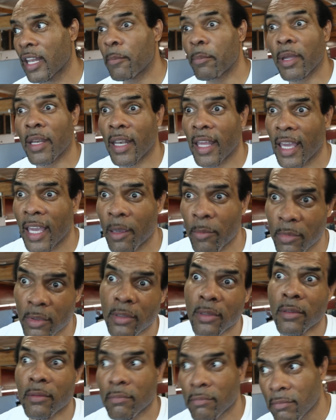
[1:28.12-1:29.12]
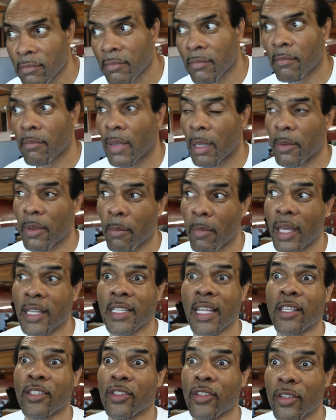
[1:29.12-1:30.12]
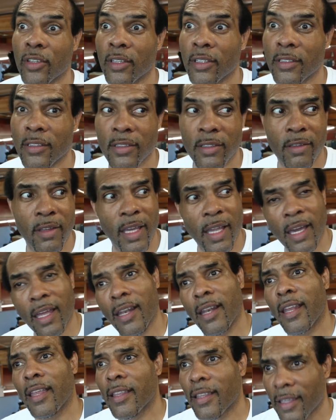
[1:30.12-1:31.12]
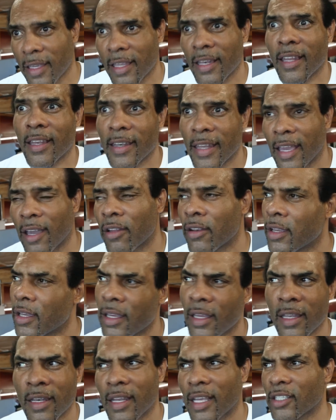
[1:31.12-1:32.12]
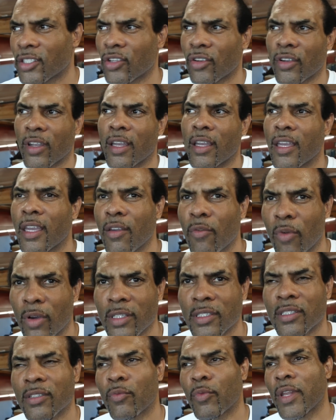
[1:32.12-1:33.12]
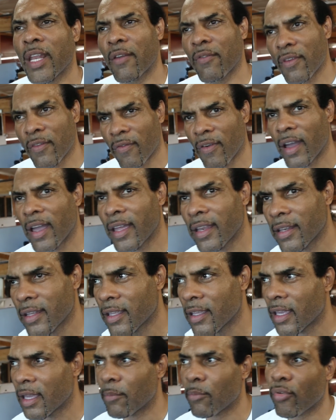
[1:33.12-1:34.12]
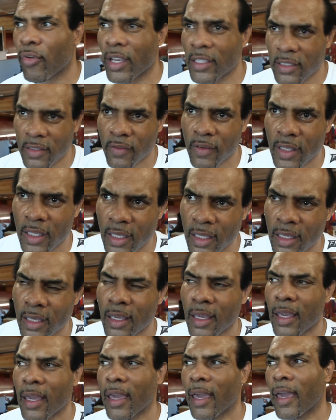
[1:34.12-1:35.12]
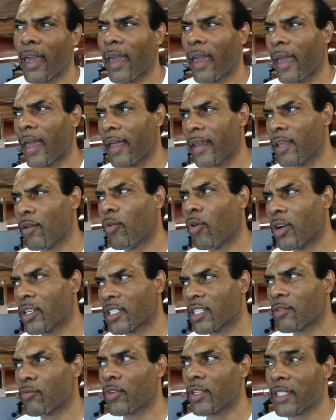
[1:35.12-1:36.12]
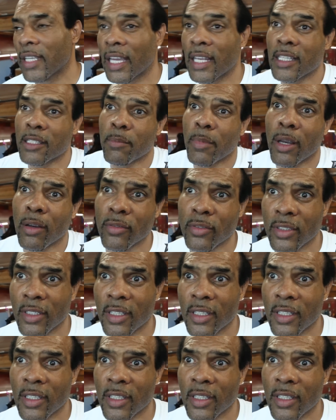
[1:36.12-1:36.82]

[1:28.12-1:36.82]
not a big name. Maybe the money's not as good, so they kind of they let down. Not Sergey. He wants to win every fight impressively, and he wants to retain his belt